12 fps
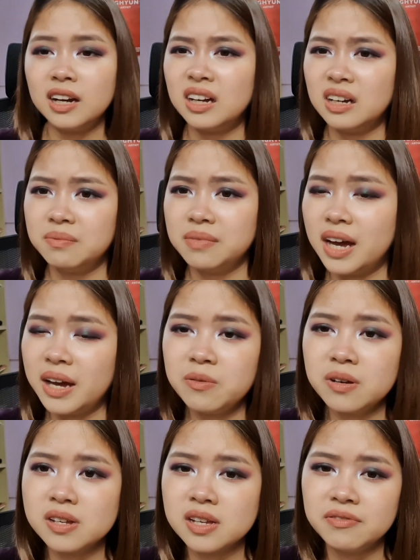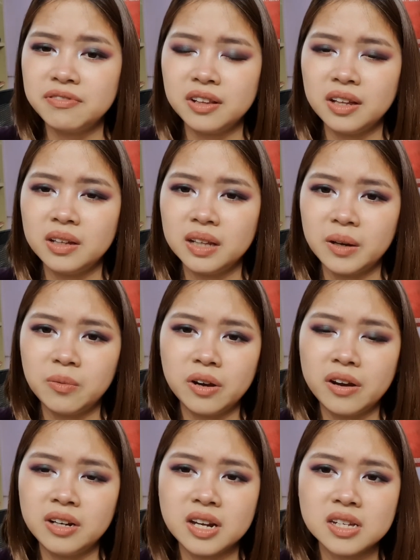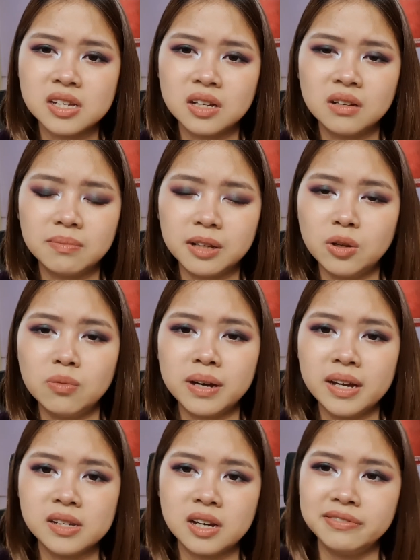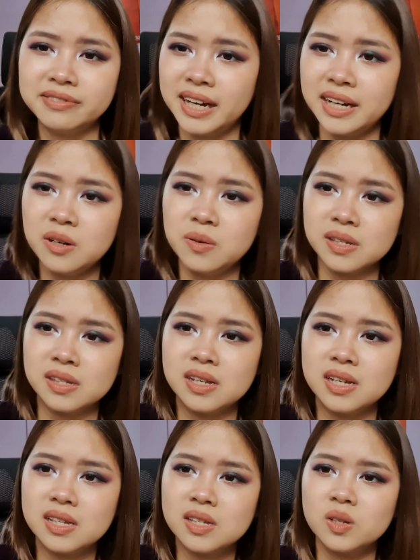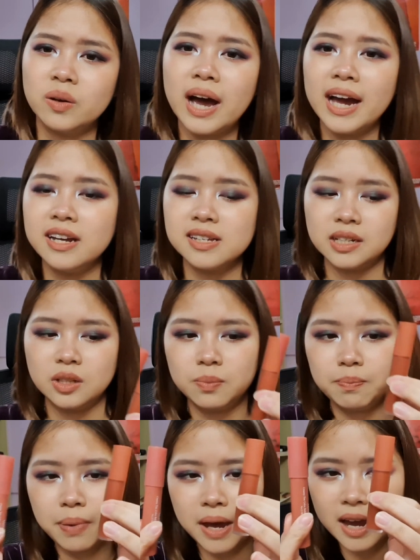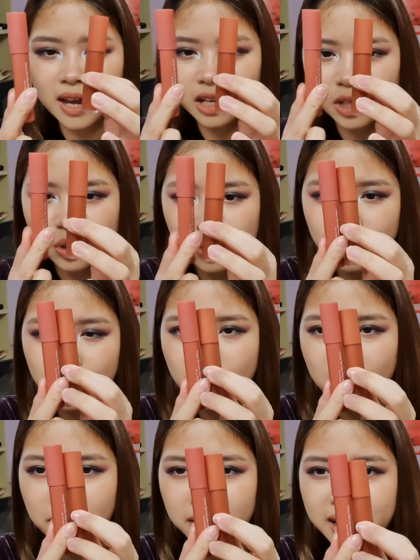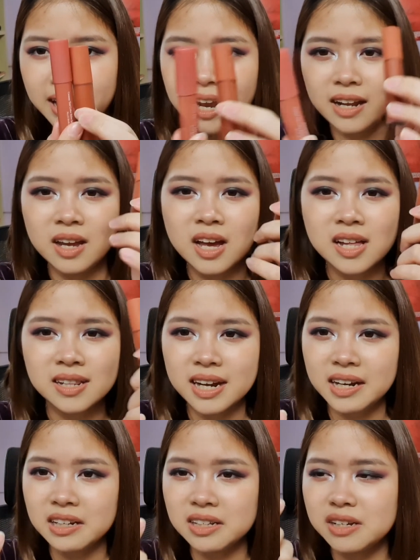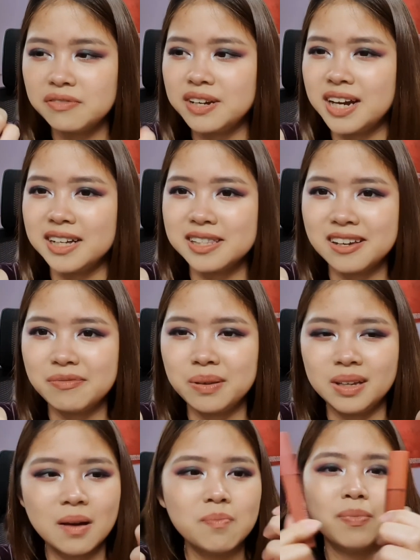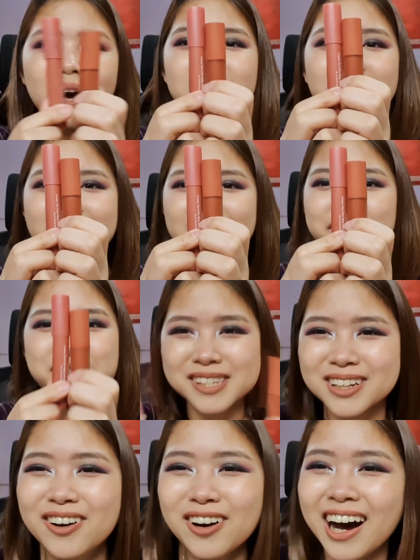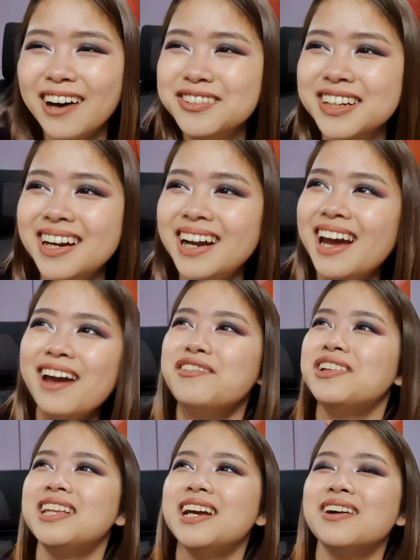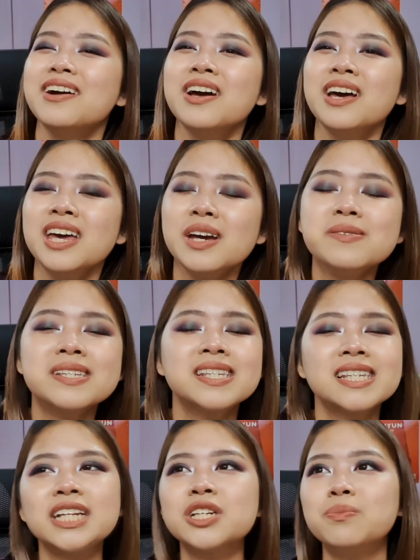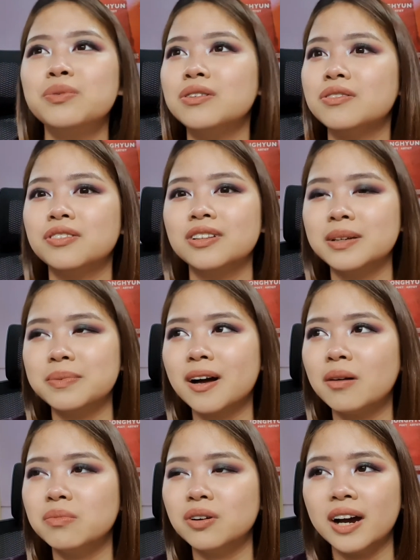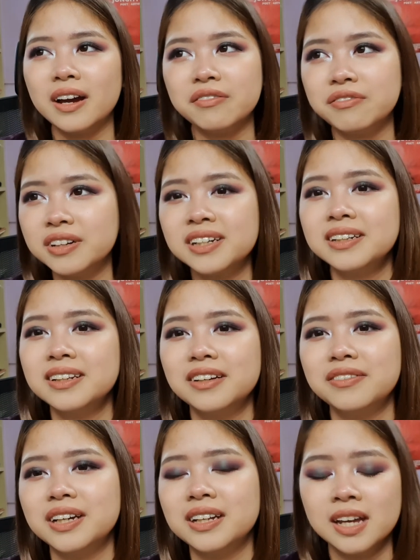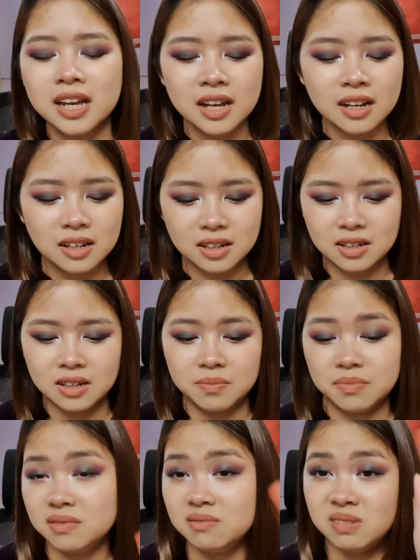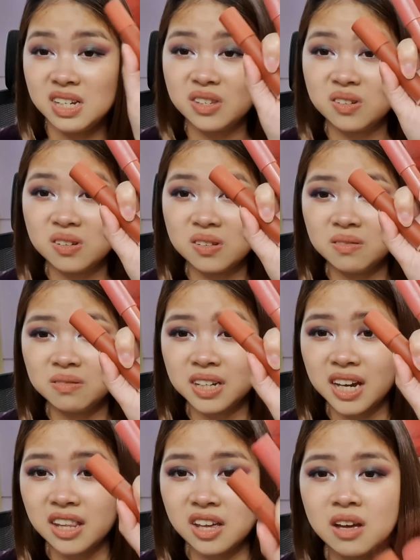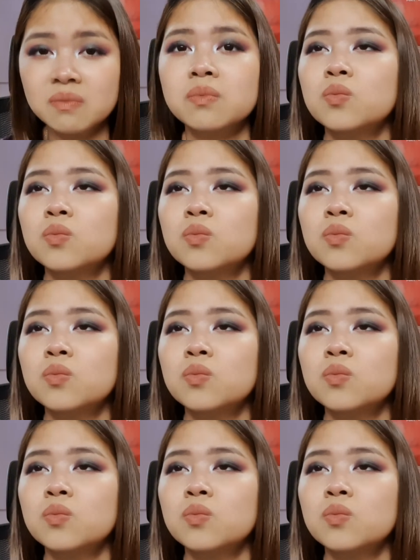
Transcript: I wasn't feeling like wearing this alone by itself, neither was this, so I decided to pair the two combined and negative become positive. So after that, everything, it was such a beautiful lip combo. I freaking love it. These two together,